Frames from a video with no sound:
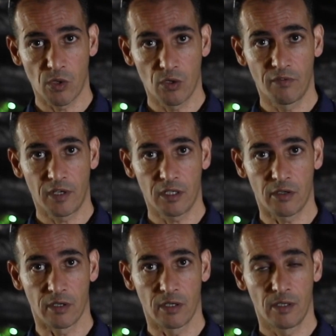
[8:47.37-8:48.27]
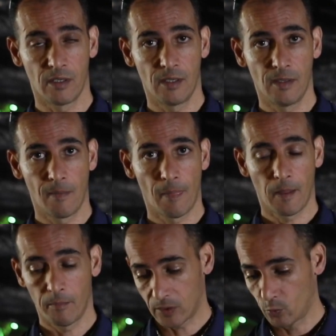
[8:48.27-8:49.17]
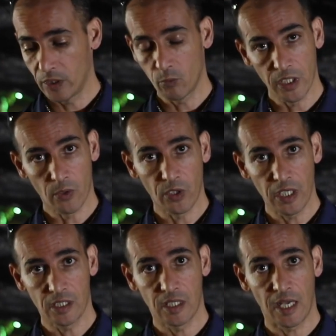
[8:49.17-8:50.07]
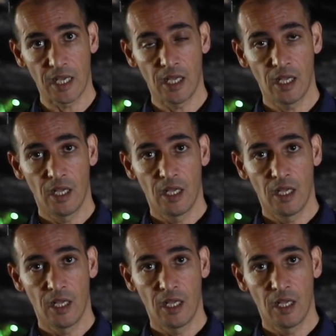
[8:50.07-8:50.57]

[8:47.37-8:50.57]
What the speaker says: one over here. But when we read the